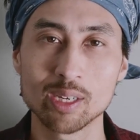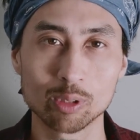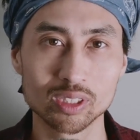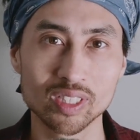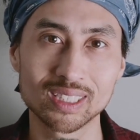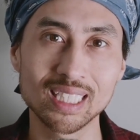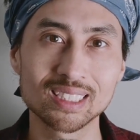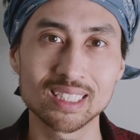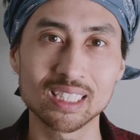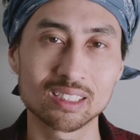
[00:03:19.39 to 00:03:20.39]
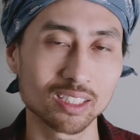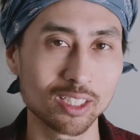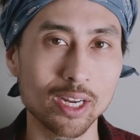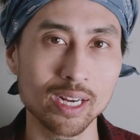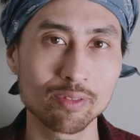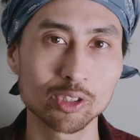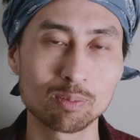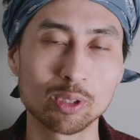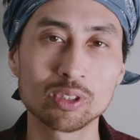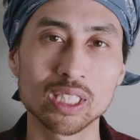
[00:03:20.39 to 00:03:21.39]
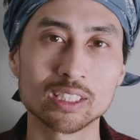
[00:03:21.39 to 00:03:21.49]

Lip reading: whereas the Z6 does not have those modes.